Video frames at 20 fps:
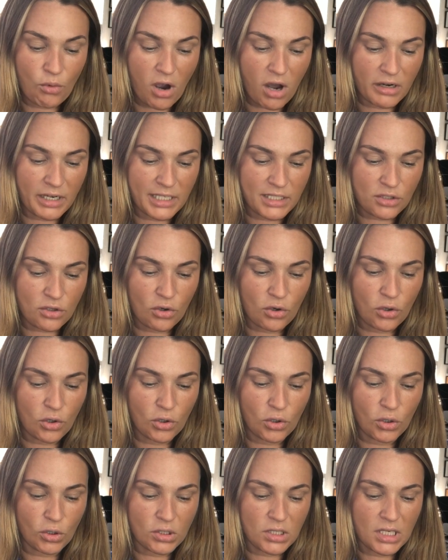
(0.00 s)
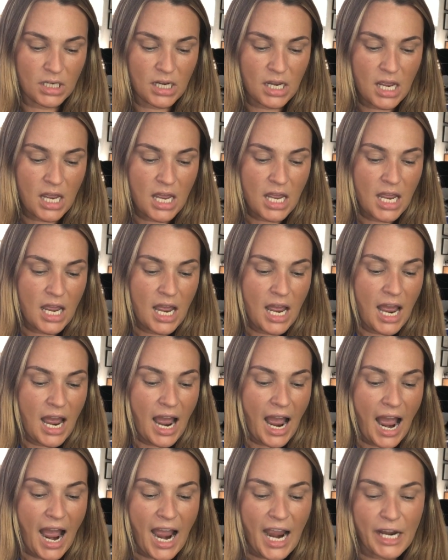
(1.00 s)
one. It's called
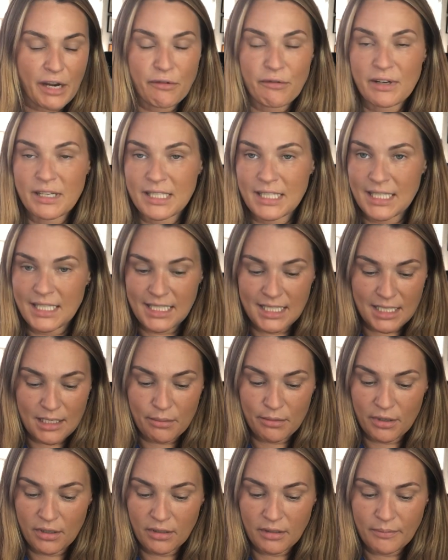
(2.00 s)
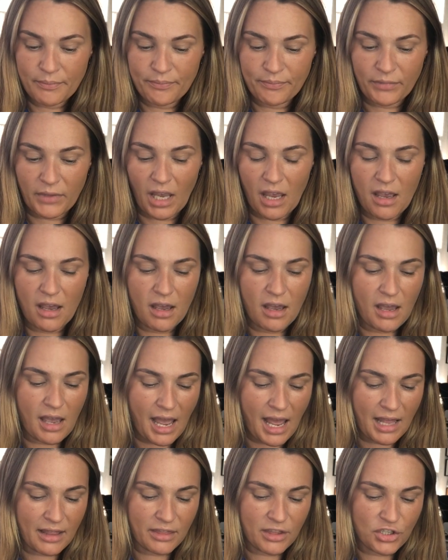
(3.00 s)
Eyeresistible,
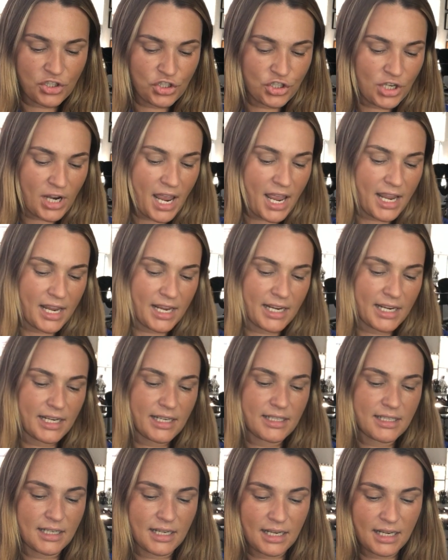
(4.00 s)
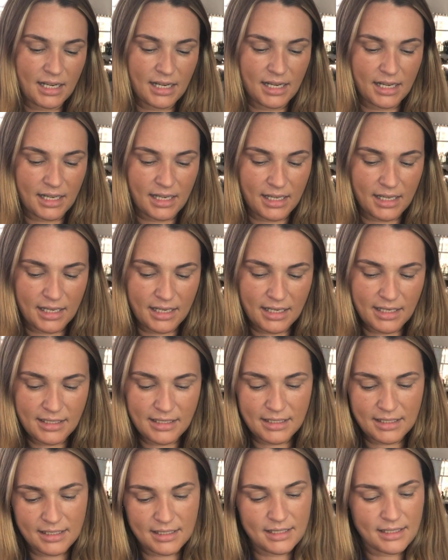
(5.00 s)
and the shade
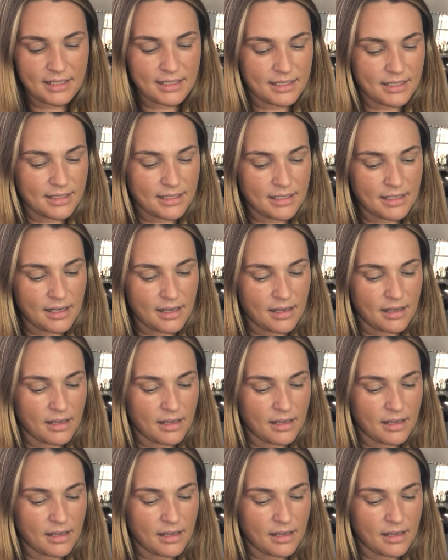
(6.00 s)
is